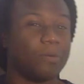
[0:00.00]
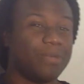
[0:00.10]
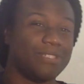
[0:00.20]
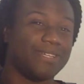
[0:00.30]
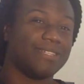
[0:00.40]
One
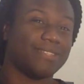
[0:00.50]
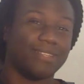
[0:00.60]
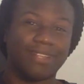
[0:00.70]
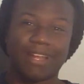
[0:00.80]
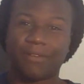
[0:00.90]
Piece needs
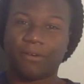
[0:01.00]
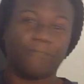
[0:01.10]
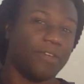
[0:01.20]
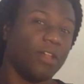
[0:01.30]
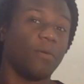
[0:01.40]
to
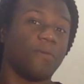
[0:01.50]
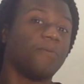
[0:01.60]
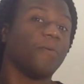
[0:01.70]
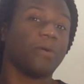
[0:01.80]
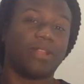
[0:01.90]
reveal
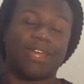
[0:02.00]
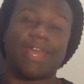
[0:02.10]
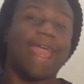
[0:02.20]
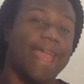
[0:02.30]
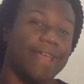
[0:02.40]
before
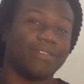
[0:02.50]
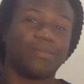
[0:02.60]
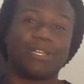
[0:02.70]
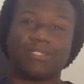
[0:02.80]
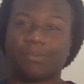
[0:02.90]
it ends
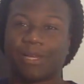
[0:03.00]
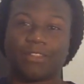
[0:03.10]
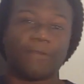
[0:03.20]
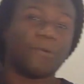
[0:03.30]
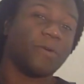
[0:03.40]
because about
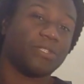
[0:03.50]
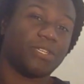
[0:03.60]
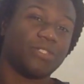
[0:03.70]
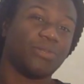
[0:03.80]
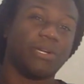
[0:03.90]
the void
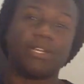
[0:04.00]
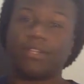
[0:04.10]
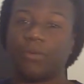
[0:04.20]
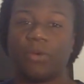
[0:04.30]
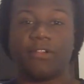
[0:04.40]
sentry and
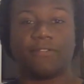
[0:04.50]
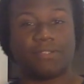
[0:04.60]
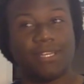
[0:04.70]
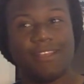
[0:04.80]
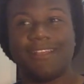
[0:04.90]
then the Will of
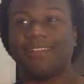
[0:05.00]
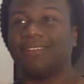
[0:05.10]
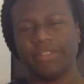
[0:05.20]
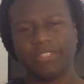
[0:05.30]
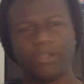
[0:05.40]
D. And
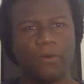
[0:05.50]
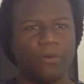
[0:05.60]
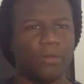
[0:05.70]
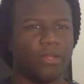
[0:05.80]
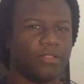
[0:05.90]

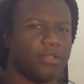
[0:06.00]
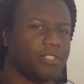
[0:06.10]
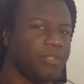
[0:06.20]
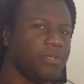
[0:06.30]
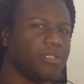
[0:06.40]
so the
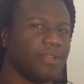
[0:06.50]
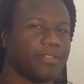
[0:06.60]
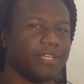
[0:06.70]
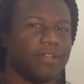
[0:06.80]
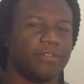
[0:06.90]
Duke is
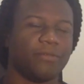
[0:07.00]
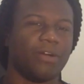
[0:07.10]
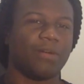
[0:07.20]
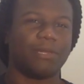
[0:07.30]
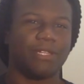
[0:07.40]
just telling
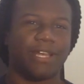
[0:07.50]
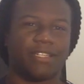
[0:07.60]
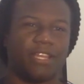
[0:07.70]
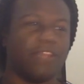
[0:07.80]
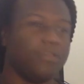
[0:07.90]
Robin
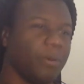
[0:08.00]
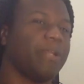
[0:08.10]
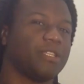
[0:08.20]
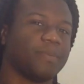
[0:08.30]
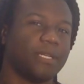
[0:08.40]
that, can you
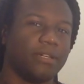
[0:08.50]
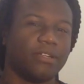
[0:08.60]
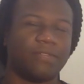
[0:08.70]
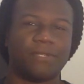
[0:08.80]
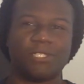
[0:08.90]
read this
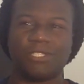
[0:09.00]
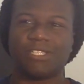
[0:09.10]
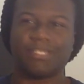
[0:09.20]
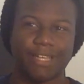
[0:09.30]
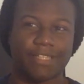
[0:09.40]
poneglyph? And she
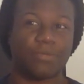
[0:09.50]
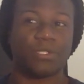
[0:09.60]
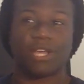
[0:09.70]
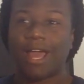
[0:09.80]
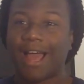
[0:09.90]
says yes,
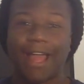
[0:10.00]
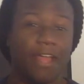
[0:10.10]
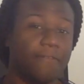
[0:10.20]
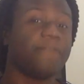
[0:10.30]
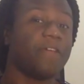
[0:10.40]
which I
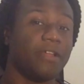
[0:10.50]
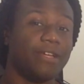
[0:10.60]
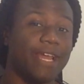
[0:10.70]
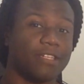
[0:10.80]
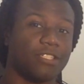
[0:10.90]
have a
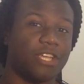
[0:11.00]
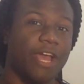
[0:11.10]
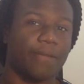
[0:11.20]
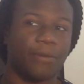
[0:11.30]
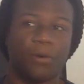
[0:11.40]
feeling next
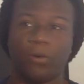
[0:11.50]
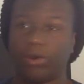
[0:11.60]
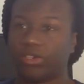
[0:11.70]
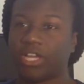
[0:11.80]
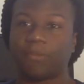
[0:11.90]
chapter
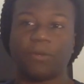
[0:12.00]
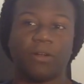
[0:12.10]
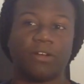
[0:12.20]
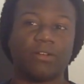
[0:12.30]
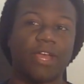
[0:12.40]
or
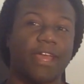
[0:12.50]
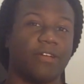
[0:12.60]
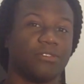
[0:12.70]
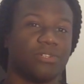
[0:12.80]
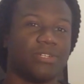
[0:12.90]
chapter
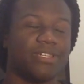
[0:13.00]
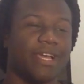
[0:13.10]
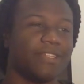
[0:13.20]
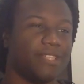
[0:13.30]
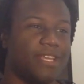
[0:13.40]

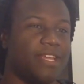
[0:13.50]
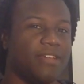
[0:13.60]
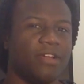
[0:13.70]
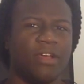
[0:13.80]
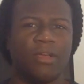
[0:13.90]

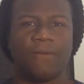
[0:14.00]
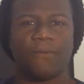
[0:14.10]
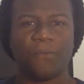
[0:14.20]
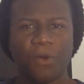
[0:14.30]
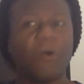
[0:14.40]
819
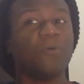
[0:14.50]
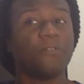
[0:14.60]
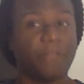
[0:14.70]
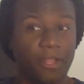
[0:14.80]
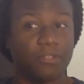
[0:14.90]
will
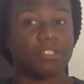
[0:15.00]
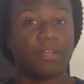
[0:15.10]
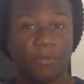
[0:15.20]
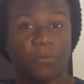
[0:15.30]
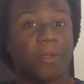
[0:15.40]
reveal
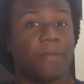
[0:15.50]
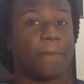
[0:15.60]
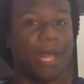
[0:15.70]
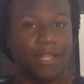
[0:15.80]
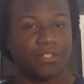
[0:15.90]
something really
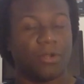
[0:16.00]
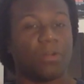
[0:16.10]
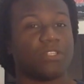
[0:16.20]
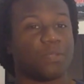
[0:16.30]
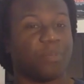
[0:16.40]
major
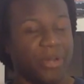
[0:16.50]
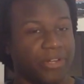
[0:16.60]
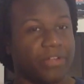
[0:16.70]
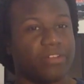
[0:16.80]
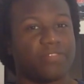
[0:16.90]
on this
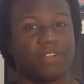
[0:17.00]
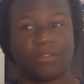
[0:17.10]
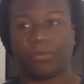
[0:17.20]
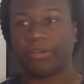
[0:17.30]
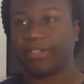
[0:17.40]
poneglyph.
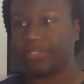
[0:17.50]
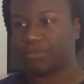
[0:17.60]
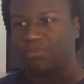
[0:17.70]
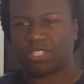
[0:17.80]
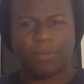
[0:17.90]
Really
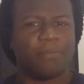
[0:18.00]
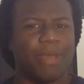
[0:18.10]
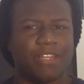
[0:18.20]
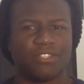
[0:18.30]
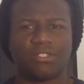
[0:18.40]
something
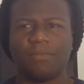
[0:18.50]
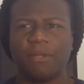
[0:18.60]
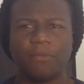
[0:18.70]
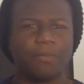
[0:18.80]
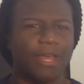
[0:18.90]
major.
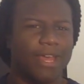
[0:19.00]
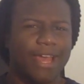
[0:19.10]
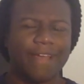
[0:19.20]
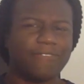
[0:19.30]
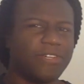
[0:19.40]
Something
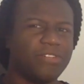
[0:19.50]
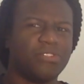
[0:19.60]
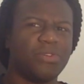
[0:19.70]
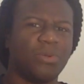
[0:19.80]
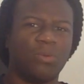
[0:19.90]
having to
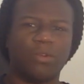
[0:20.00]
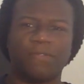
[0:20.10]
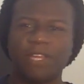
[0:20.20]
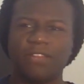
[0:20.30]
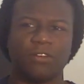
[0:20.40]
do
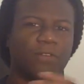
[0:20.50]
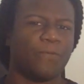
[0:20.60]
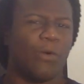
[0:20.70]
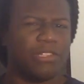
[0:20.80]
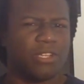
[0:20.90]
with either the
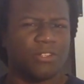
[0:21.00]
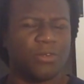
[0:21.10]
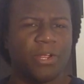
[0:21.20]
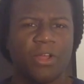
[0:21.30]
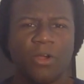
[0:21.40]
void
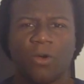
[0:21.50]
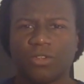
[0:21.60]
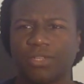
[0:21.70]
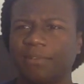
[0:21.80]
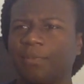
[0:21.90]
sentry or
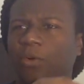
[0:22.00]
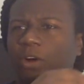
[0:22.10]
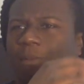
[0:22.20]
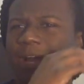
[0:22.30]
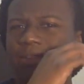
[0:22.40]
something
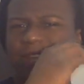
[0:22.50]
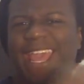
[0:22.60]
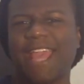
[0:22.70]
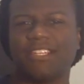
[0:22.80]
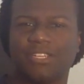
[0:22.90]
more about the
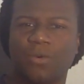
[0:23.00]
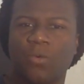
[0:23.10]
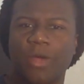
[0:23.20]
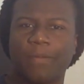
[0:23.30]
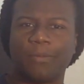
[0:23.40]

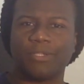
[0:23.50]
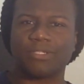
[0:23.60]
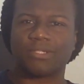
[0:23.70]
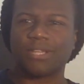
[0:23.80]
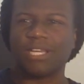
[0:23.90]
ancient
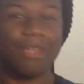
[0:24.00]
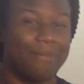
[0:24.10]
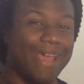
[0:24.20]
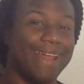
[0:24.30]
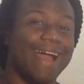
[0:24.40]
weapons. The
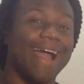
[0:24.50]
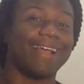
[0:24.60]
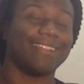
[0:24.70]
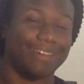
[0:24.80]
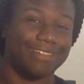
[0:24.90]
main
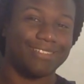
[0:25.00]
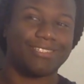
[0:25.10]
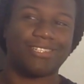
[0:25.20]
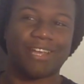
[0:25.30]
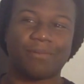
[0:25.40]
highlight of
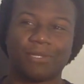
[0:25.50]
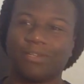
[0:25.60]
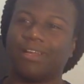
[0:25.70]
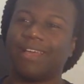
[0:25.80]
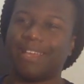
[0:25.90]
this chapter
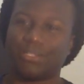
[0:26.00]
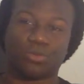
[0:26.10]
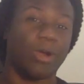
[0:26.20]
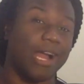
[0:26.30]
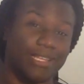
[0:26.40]
is
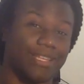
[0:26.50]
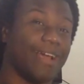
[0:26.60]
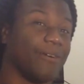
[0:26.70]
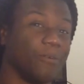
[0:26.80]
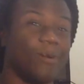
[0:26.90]
Raizo.
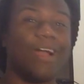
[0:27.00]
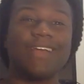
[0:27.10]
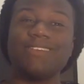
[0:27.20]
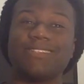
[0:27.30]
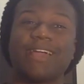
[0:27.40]

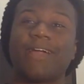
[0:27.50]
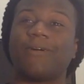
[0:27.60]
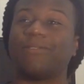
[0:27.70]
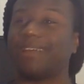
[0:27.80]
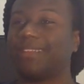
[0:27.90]

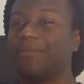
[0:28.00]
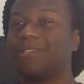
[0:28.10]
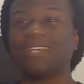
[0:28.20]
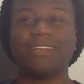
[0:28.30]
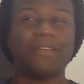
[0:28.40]
Raizo! Now let me
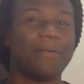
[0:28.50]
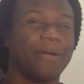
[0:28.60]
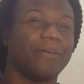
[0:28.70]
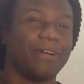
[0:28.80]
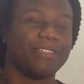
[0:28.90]
tell you
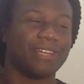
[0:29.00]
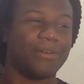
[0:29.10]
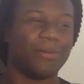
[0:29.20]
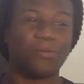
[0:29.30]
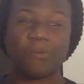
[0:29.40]
about
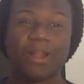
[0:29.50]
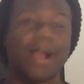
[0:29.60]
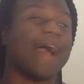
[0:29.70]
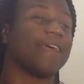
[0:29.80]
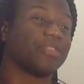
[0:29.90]
Raizo and what
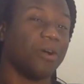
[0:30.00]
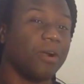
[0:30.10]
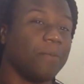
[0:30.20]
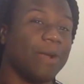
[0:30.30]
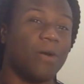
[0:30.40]
I
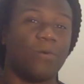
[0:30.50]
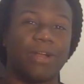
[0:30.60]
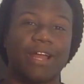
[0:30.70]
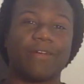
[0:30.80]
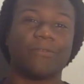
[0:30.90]
thought about
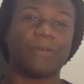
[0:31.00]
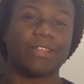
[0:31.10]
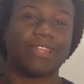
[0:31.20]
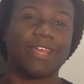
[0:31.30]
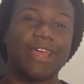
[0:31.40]
when I
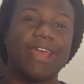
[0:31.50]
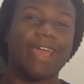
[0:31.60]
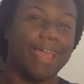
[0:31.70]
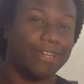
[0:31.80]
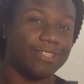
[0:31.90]
read
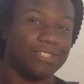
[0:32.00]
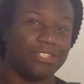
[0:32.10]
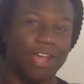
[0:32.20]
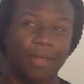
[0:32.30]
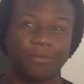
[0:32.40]
the end of this
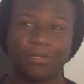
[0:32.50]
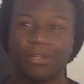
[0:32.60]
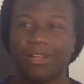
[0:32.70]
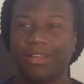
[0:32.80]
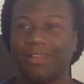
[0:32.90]
chapter.
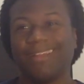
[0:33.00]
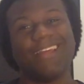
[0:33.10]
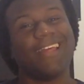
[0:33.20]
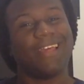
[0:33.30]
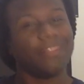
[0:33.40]

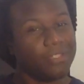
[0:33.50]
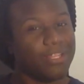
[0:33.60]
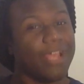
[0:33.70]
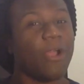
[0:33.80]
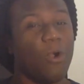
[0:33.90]
It
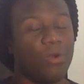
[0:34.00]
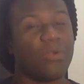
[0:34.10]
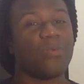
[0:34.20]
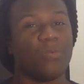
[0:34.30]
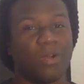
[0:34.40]
looked like
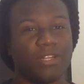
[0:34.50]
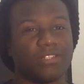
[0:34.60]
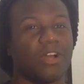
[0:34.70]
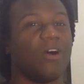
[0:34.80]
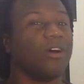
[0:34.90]
Oda wanted
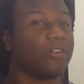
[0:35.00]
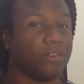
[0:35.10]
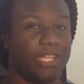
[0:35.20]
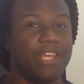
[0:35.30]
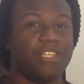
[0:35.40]
to honor
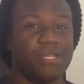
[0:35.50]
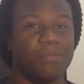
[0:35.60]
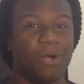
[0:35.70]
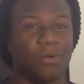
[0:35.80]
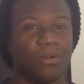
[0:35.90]

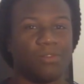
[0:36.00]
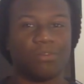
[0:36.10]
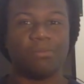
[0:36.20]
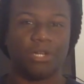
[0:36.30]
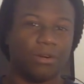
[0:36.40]
Kishimoto
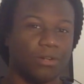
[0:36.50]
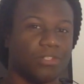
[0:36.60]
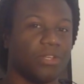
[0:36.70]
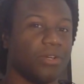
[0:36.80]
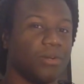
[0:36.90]
from
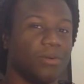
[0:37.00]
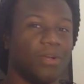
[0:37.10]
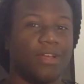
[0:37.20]
Naruto